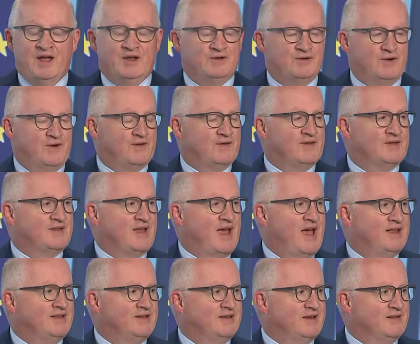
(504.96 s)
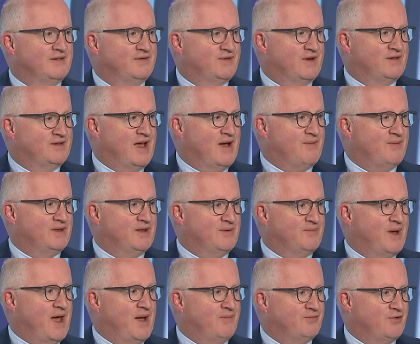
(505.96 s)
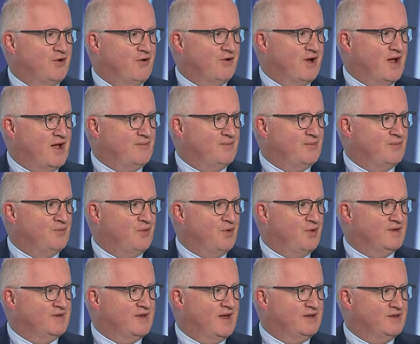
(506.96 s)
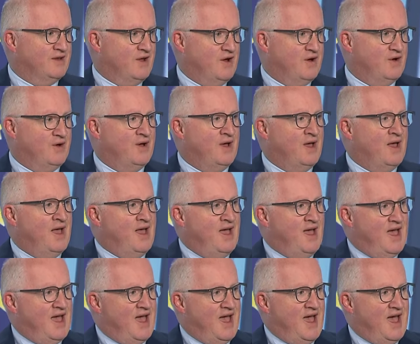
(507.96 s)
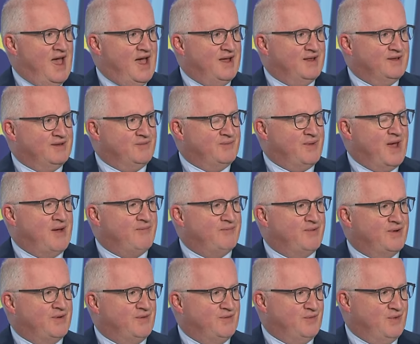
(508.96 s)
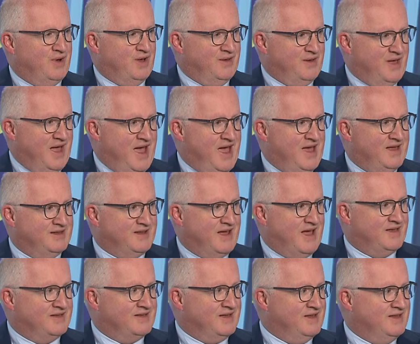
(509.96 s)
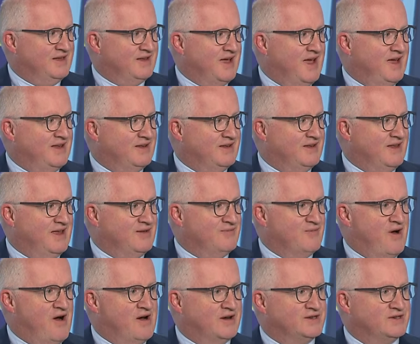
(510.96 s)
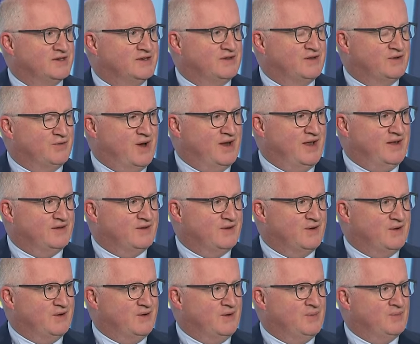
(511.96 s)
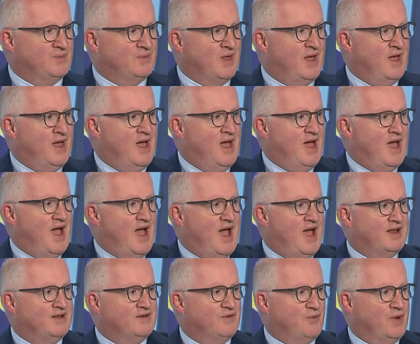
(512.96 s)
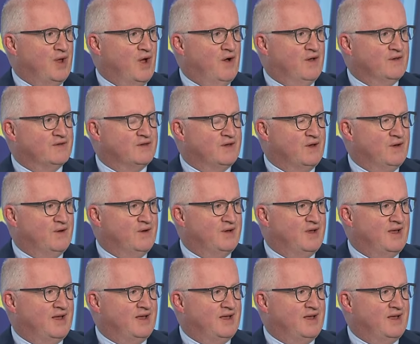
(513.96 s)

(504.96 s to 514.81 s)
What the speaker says: to extend it, for example, the PEP program. But we said no, the PEP will end as indicated in March 22. And we also